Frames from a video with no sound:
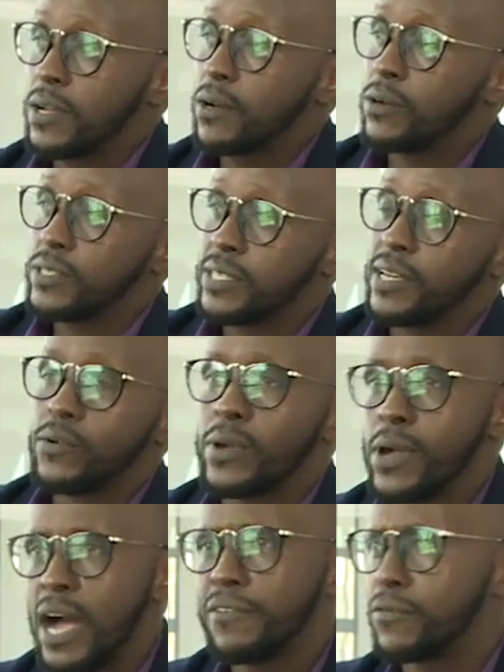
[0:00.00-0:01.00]
considering
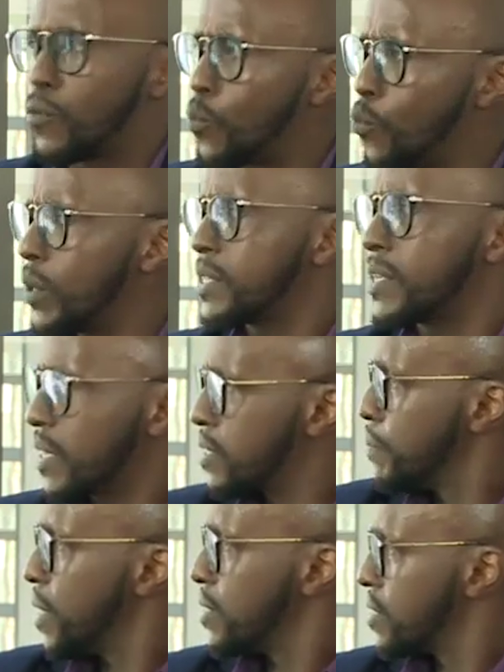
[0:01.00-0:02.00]
we have quite an
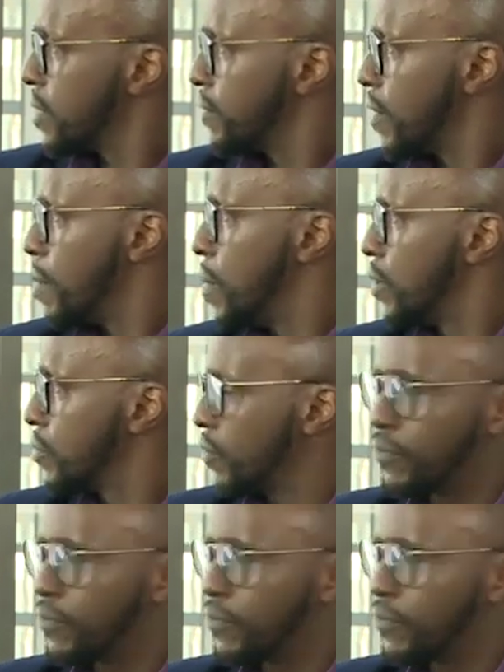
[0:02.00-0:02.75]
expansive amount of